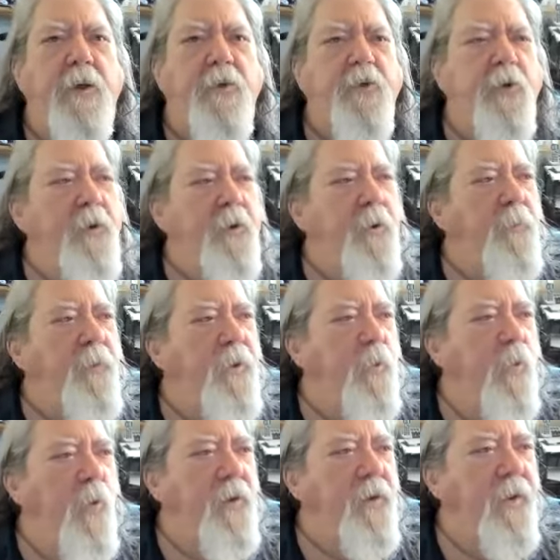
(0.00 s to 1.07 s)
So you're going to be the
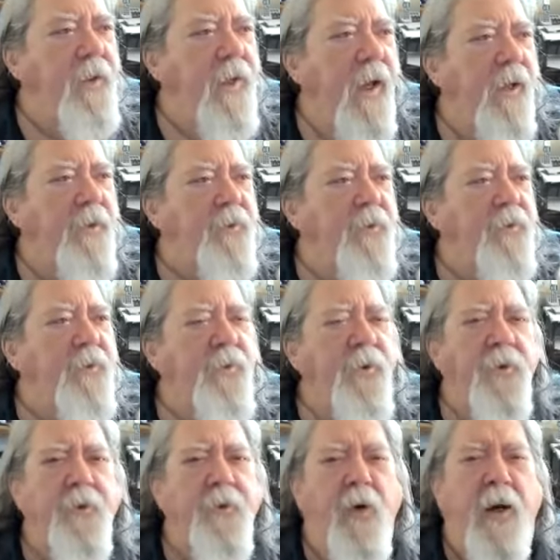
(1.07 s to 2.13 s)
one that casts
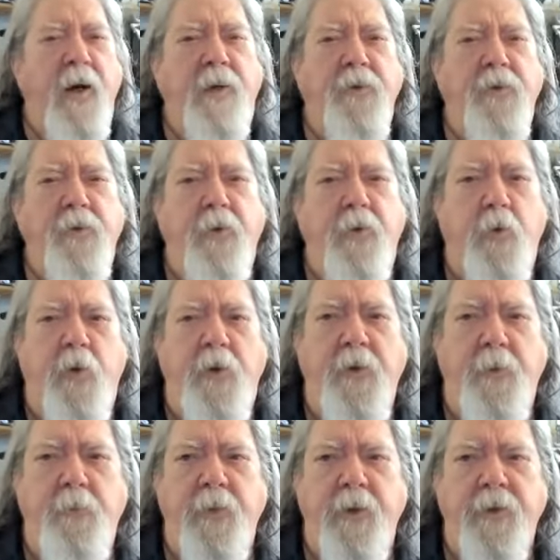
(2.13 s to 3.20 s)
the trash or the one
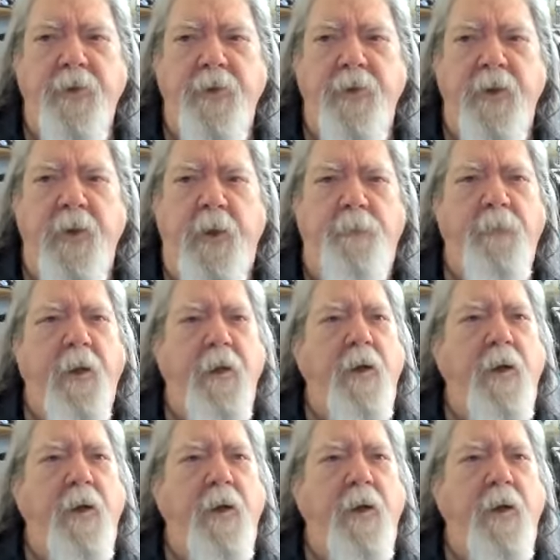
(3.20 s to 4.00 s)
that picks it up?